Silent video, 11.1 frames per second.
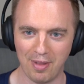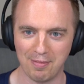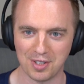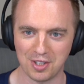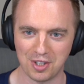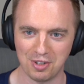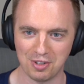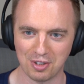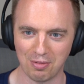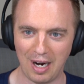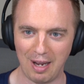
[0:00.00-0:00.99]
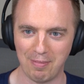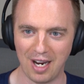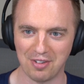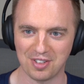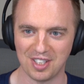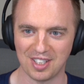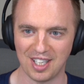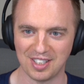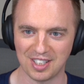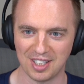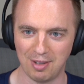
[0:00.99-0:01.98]
them to choose the right mattresses
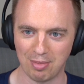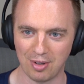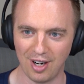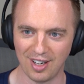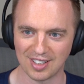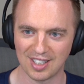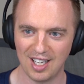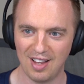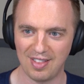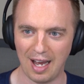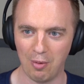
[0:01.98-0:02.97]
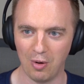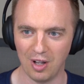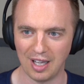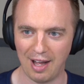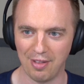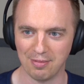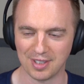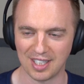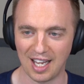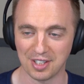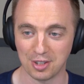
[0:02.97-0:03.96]
and sleep products that will allow them to
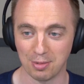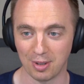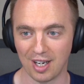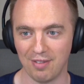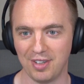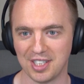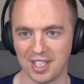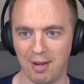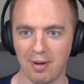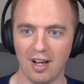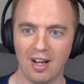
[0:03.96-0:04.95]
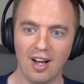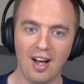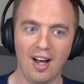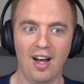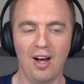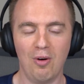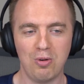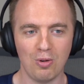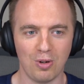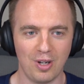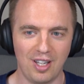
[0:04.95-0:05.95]
get super comfy sleep.
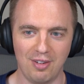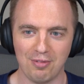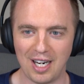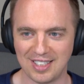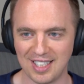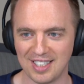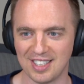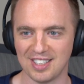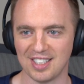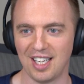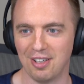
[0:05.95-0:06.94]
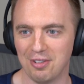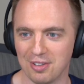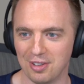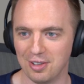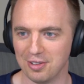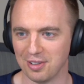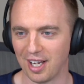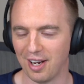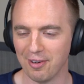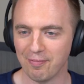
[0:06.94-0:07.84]
Whew, right sentences like you do, Go,